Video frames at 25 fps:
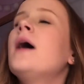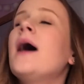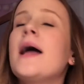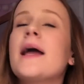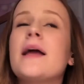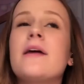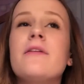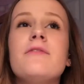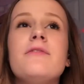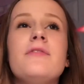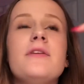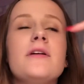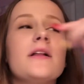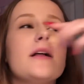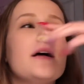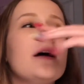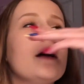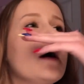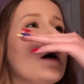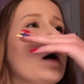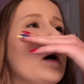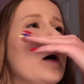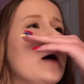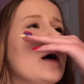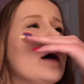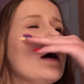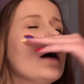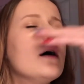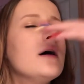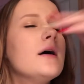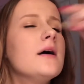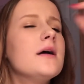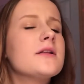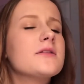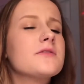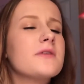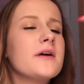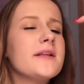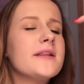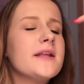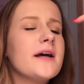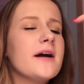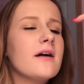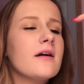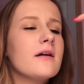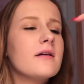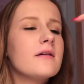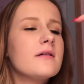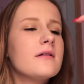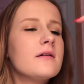I can feel it. It's right
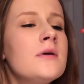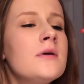there.